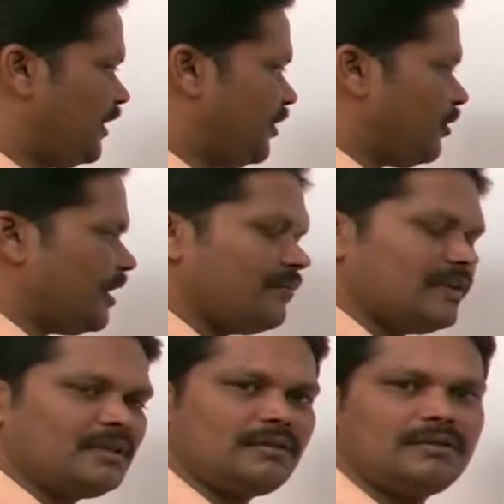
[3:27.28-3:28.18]
denoting
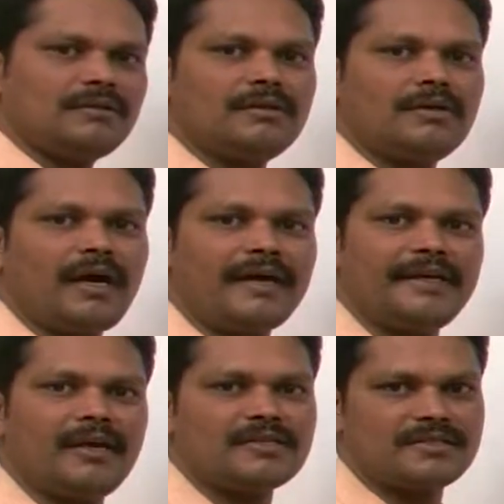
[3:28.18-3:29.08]
with
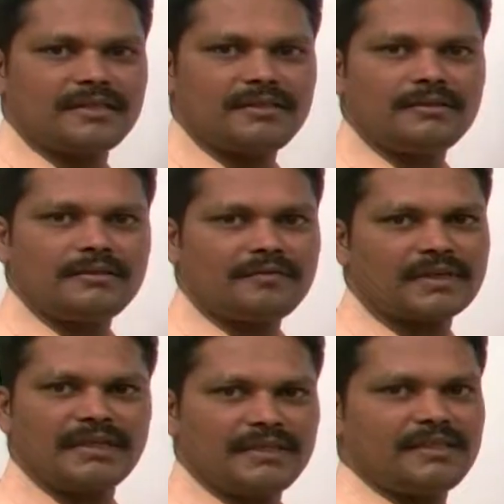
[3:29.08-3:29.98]
I or Z
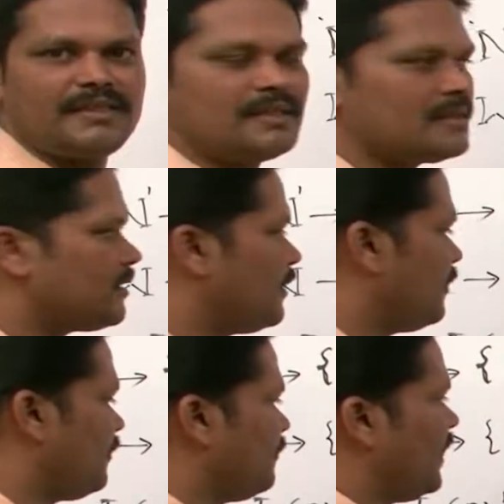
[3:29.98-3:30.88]
for the integers.
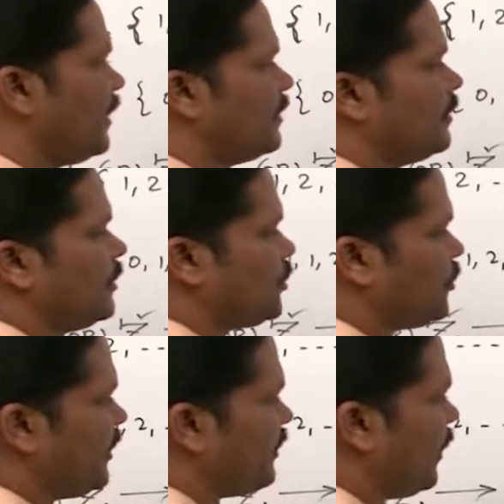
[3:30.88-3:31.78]
We are
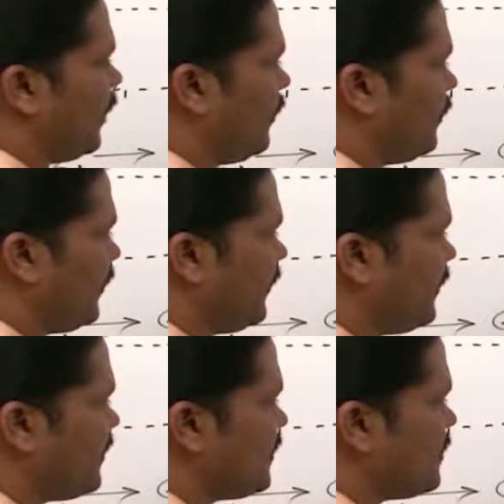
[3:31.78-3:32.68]
showing the
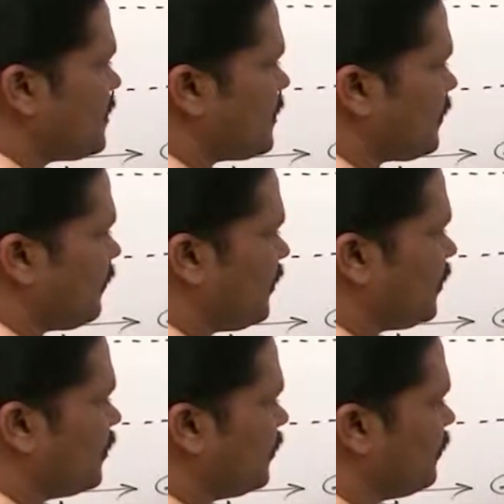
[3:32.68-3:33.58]
integers with
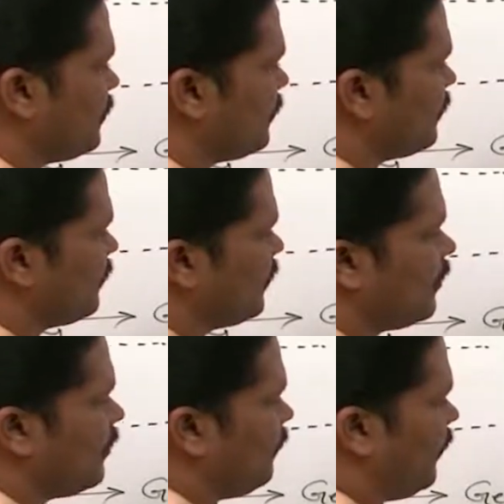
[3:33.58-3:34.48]

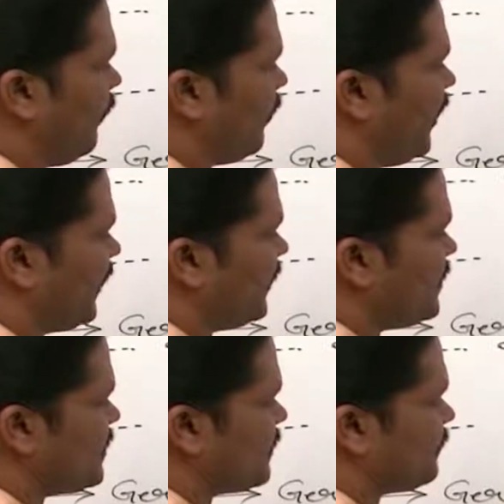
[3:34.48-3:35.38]
flower
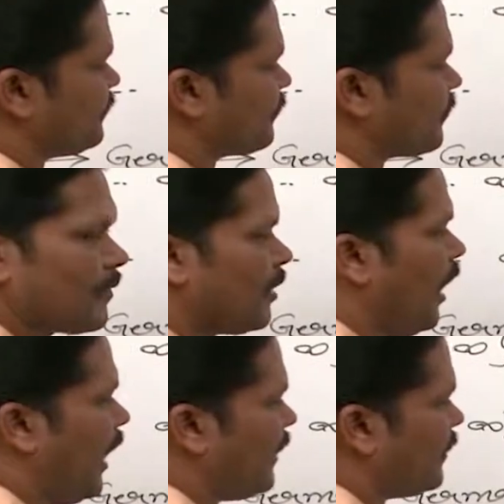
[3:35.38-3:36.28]
brackets
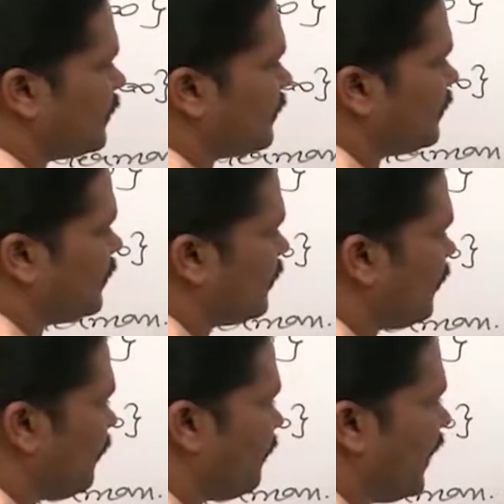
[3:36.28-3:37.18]
and
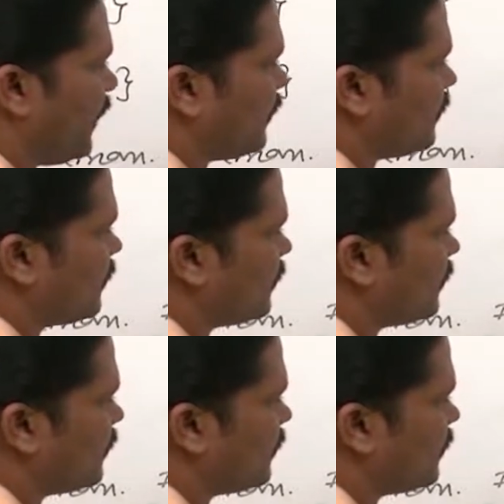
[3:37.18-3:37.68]
we are